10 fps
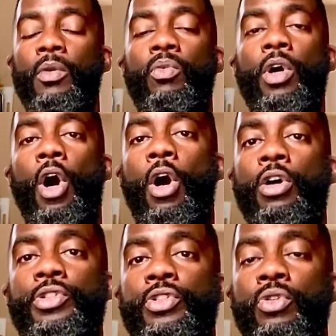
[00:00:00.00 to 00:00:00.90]
We're
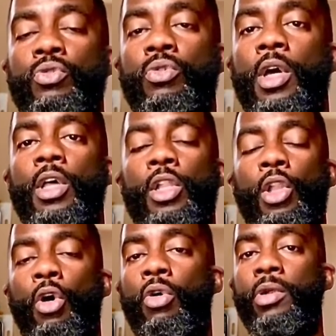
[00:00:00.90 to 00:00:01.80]
also
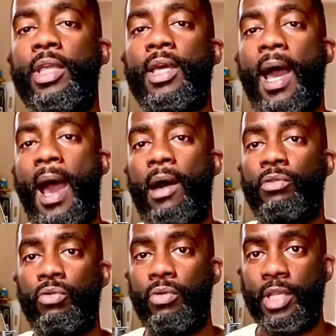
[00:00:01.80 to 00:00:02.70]
lowering our
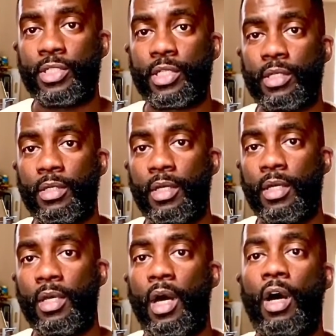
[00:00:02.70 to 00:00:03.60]
risk
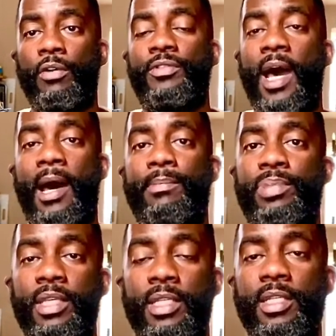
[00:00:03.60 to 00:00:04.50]
of
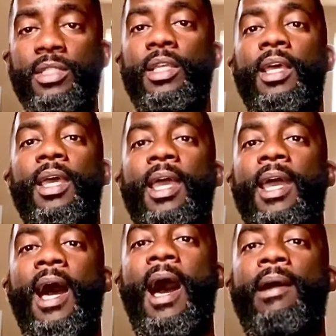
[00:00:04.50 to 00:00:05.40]
diabetes
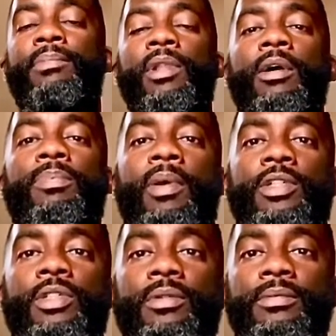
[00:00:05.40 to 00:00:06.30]
and high blood pressure.